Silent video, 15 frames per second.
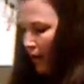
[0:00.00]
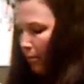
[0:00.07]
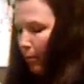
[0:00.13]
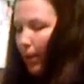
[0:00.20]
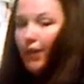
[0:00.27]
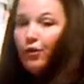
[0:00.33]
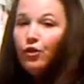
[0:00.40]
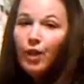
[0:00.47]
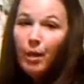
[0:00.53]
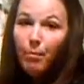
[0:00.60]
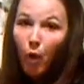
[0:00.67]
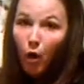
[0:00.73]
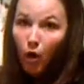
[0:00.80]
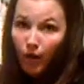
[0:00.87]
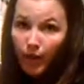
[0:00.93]
and
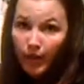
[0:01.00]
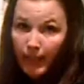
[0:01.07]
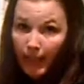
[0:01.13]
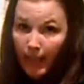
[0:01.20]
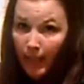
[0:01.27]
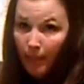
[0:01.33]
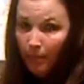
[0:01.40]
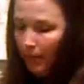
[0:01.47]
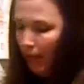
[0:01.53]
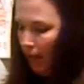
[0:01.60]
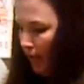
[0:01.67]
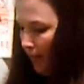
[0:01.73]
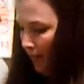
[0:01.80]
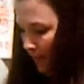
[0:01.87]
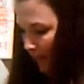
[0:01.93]
pinched up all the
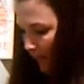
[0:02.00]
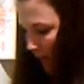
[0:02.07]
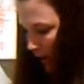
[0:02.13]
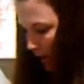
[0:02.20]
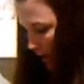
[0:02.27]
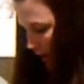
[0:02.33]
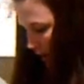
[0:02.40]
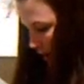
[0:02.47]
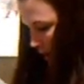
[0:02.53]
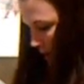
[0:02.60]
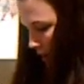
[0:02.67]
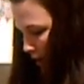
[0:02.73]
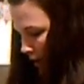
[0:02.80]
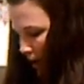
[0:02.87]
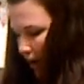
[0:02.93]
seams
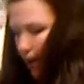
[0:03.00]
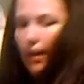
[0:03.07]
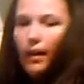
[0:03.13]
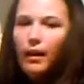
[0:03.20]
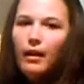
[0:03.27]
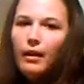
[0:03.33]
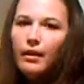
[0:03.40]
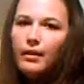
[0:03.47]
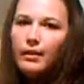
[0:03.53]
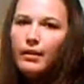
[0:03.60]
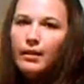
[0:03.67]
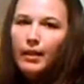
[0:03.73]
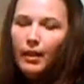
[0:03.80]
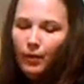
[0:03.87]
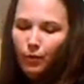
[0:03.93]

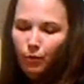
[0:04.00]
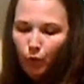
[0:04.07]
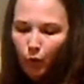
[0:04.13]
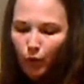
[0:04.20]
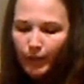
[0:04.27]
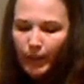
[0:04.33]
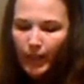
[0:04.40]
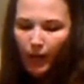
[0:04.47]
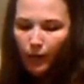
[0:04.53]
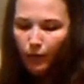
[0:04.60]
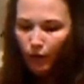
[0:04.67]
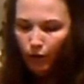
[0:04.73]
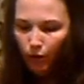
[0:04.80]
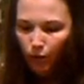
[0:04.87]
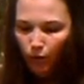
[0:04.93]
and
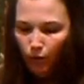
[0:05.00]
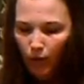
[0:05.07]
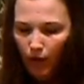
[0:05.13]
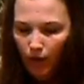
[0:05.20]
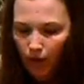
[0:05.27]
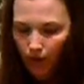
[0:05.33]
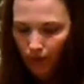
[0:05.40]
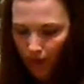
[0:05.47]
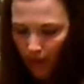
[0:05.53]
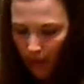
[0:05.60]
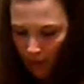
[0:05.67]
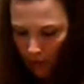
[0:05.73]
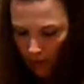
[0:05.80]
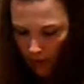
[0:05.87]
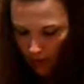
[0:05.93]
rolled it out to a